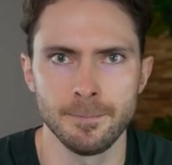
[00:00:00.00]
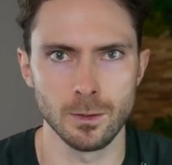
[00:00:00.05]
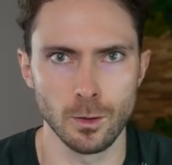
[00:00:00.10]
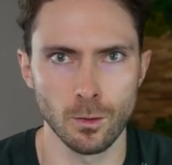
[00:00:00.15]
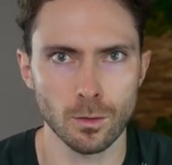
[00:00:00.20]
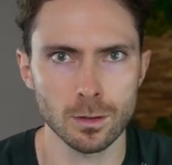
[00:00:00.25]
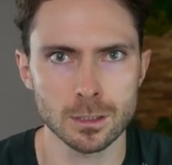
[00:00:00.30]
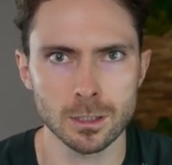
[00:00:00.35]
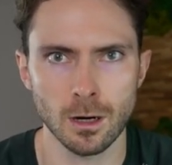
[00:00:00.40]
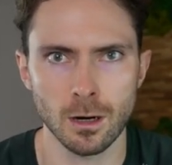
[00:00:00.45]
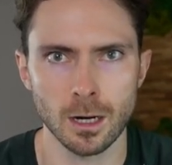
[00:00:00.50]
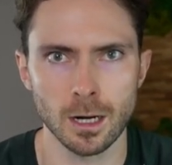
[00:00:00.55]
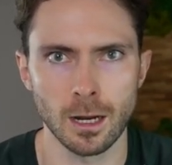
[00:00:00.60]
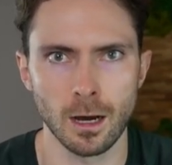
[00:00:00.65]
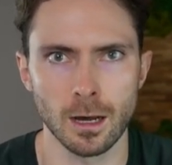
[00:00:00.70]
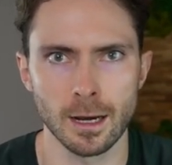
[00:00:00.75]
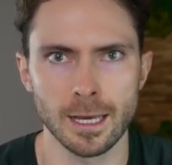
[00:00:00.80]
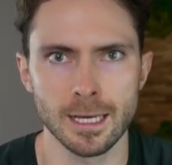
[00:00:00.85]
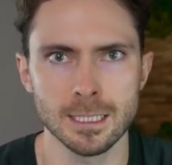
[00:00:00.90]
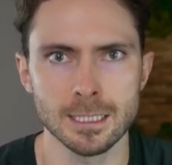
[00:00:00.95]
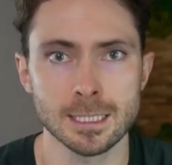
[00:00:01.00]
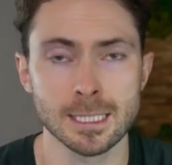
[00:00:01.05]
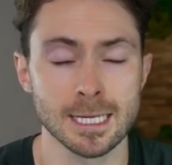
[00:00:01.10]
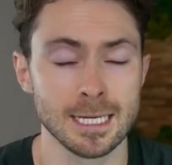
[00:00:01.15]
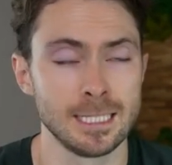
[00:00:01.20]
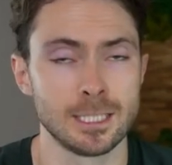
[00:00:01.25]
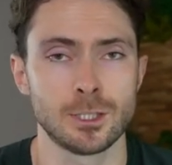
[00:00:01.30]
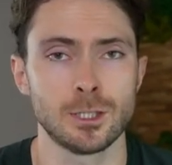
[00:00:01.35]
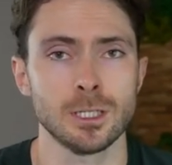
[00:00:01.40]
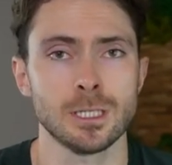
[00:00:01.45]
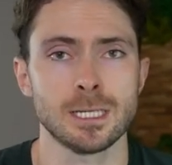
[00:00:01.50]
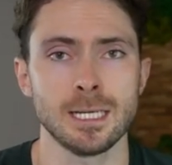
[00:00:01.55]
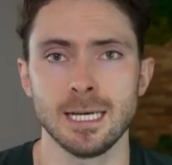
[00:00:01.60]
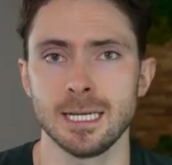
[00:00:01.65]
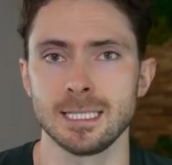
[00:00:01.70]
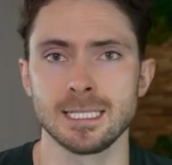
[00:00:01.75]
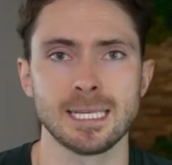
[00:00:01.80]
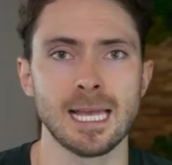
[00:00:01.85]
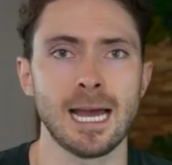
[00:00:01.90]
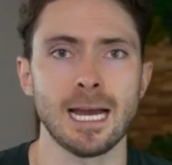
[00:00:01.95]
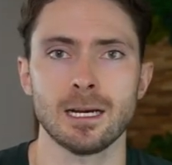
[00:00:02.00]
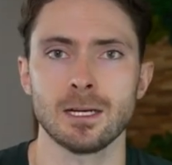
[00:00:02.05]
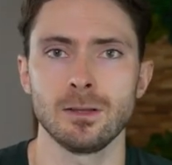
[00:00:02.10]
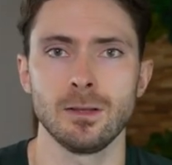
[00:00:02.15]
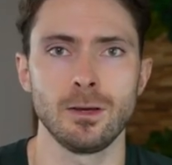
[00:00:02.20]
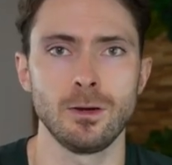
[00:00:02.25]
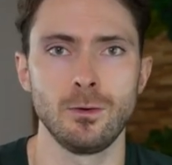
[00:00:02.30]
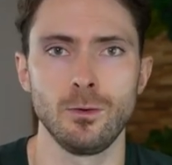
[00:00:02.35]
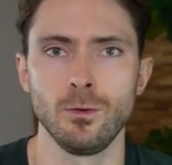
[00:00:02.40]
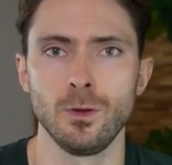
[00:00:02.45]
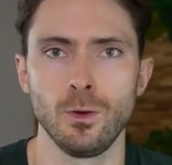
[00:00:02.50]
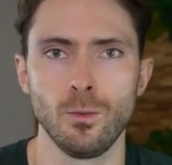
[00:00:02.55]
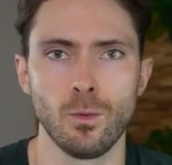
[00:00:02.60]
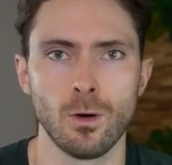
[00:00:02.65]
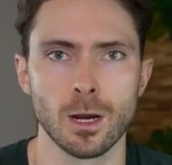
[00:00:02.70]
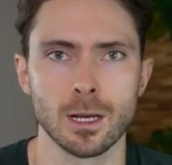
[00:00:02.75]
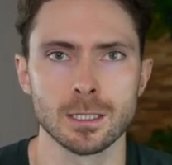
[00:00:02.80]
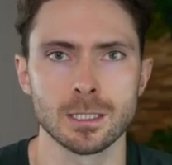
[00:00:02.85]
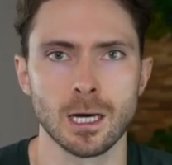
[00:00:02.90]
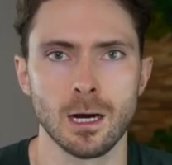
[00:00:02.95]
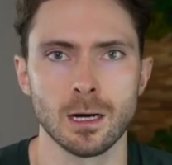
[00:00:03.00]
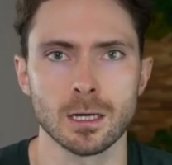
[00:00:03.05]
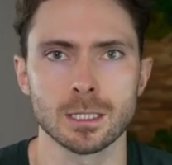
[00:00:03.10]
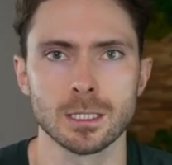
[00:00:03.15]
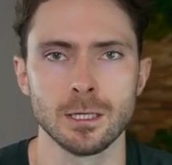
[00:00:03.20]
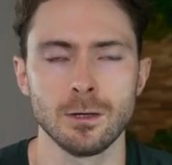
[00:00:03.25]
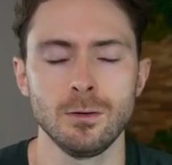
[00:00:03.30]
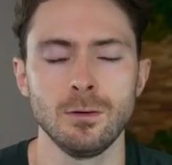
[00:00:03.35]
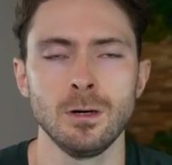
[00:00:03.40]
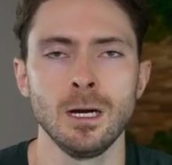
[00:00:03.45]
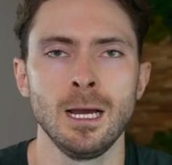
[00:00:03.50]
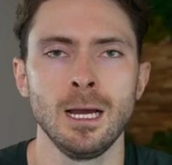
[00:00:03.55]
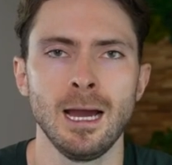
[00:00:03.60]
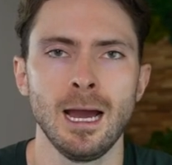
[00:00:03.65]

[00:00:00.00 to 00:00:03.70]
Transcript: Your target audience is just exactly who you want to talk to.